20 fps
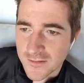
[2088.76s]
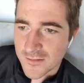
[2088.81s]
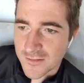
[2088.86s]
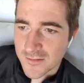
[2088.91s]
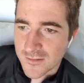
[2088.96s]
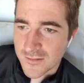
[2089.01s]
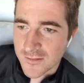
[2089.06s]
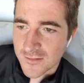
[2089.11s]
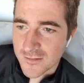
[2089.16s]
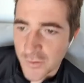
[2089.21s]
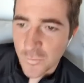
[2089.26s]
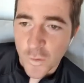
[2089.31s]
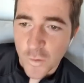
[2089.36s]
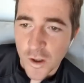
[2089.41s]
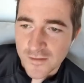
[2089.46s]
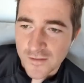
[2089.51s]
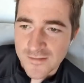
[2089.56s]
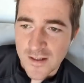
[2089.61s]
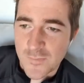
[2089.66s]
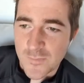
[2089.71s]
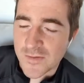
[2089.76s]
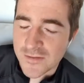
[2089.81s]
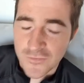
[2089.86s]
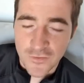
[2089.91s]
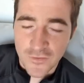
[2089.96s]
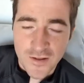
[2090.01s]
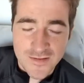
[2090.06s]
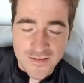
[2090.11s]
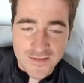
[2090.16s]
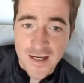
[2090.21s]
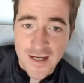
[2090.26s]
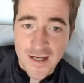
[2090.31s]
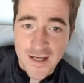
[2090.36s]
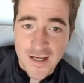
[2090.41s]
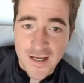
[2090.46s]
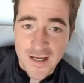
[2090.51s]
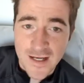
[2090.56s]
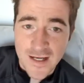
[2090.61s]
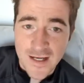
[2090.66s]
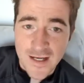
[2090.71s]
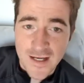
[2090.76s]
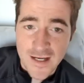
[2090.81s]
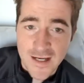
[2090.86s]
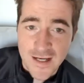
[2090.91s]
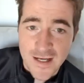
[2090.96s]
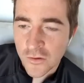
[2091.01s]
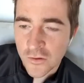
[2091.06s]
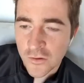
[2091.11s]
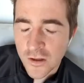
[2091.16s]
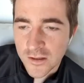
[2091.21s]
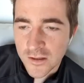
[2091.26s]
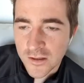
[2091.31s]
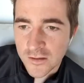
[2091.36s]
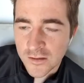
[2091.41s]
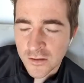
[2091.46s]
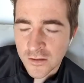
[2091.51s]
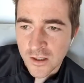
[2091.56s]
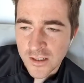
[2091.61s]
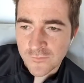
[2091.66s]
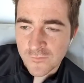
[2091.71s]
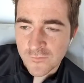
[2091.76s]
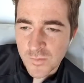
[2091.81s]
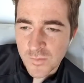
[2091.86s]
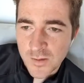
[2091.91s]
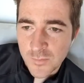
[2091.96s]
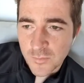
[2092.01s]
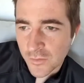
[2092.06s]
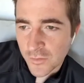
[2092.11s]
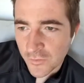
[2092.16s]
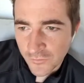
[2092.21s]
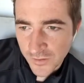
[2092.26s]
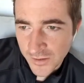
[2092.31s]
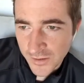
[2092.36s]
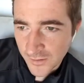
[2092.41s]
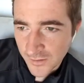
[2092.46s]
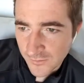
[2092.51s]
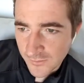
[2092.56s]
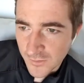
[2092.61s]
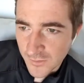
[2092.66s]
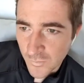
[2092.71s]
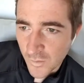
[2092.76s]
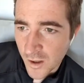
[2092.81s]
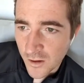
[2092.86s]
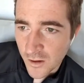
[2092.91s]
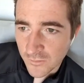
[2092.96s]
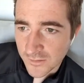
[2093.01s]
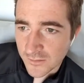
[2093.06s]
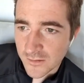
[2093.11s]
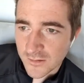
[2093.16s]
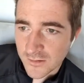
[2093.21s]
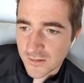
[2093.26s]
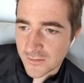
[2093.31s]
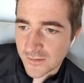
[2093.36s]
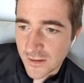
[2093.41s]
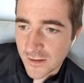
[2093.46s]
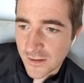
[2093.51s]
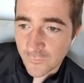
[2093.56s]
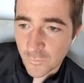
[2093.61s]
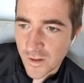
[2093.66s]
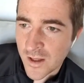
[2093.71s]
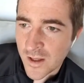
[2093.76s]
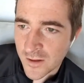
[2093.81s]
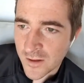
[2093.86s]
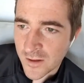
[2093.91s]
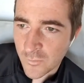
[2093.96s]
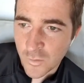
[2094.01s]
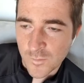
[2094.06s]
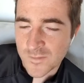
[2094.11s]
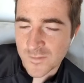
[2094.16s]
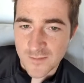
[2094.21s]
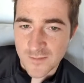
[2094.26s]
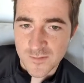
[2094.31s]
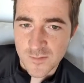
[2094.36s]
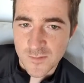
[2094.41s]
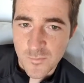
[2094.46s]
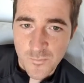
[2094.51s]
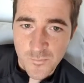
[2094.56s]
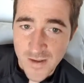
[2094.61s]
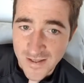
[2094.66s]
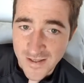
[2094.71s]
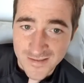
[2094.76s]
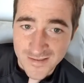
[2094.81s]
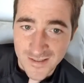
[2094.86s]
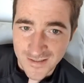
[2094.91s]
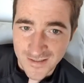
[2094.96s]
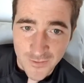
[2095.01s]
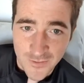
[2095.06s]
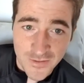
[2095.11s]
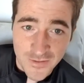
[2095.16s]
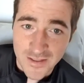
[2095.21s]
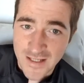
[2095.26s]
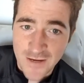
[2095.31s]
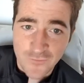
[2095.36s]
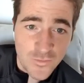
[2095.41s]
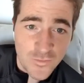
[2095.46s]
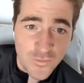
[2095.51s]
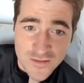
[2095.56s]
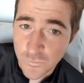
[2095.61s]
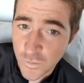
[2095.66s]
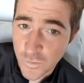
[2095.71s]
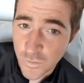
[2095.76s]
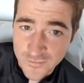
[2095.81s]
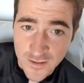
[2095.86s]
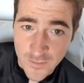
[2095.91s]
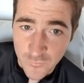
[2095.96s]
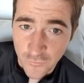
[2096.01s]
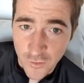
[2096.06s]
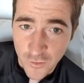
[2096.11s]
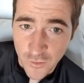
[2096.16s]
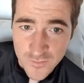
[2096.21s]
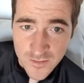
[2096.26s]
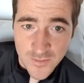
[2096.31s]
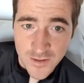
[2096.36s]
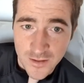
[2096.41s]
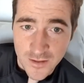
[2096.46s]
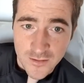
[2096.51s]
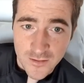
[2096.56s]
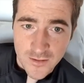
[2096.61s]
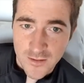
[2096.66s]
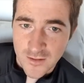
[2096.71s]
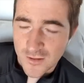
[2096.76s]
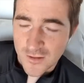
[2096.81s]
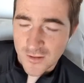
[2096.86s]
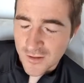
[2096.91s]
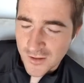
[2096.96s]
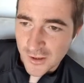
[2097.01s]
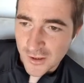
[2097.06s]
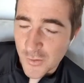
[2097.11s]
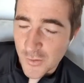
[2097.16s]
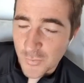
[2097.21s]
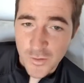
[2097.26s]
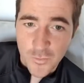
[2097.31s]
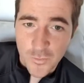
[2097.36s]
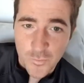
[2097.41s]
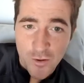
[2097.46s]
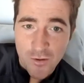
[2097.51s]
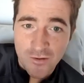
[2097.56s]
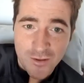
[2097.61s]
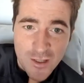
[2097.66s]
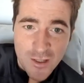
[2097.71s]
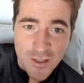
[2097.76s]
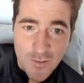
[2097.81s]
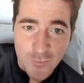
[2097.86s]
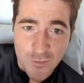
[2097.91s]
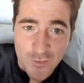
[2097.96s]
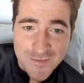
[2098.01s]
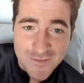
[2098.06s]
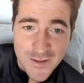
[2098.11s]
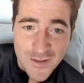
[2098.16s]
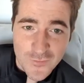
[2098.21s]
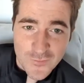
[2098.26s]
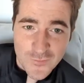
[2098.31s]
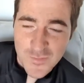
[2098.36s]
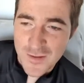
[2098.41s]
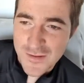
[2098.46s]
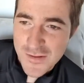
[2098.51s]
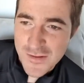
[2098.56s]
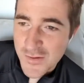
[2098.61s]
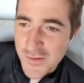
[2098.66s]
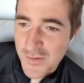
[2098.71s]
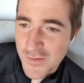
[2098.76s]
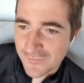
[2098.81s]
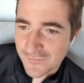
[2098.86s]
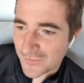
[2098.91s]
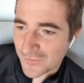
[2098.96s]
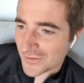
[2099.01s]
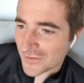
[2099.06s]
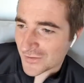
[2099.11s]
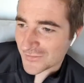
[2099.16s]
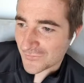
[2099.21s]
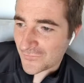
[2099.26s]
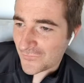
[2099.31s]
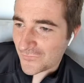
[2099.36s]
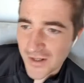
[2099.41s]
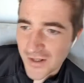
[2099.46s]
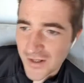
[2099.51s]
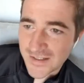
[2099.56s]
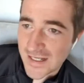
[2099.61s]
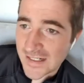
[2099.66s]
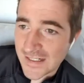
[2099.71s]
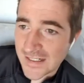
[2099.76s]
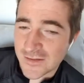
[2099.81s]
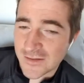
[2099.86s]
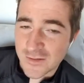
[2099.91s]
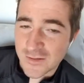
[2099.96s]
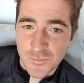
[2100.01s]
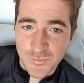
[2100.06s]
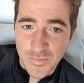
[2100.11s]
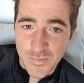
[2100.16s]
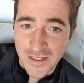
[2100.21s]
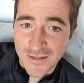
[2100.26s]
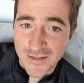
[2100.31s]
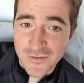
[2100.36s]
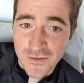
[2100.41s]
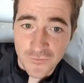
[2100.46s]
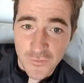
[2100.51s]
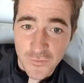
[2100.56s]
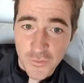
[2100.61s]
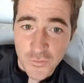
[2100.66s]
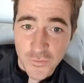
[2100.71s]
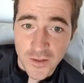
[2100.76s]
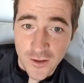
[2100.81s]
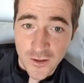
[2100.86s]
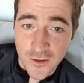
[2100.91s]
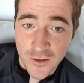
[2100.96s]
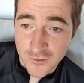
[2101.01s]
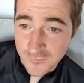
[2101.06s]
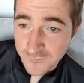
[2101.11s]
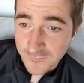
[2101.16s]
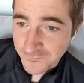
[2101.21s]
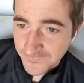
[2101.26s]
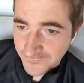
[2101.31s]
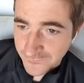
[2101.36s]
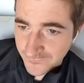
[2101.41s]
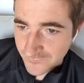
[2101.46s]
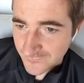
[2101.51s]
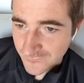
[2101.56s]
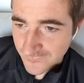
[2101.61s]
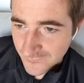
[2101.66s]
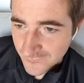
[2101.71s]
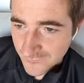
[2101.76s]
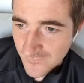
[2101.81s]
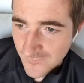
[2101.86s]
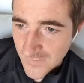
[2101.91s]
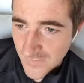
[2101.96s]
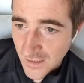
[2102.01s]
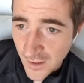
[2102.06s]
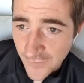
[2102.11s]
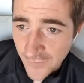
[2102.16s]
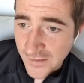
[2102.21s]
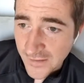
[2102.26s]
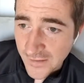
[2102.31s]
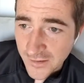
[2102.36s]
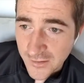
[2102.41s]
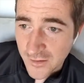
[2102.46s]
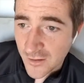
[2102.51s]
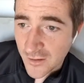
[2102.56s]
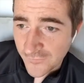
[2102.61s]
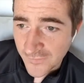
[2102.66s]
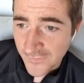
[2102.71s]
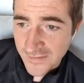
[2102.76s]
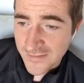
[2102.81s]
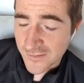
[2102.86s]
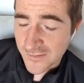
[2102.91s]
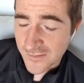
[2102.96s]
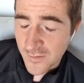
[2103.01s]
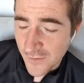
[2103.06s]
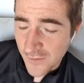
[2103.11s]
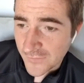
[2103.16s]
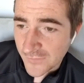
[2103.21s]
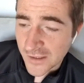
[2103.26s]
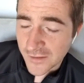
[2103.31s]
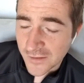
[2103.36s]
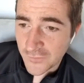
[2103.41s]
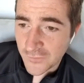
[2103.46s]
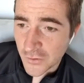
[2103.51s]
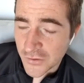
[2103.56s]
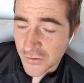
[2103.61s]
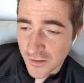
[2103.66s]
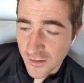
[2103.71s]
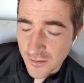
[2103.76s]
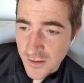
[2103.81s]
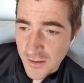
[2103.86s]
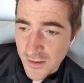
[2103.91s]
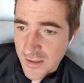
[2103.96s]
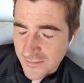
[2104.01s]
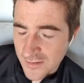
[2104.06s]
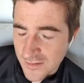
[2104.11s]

you know, WhatsApp is crazy. Everyone, you know, not even people who are in the internet world, their WhatsApps are messy now, isn't it? Everyone's in WhatsApp groups. I mean, you know, we're in a couple ourselves, me and you, lots of fun, and it just pings off all day long. I think so. I think in the future, some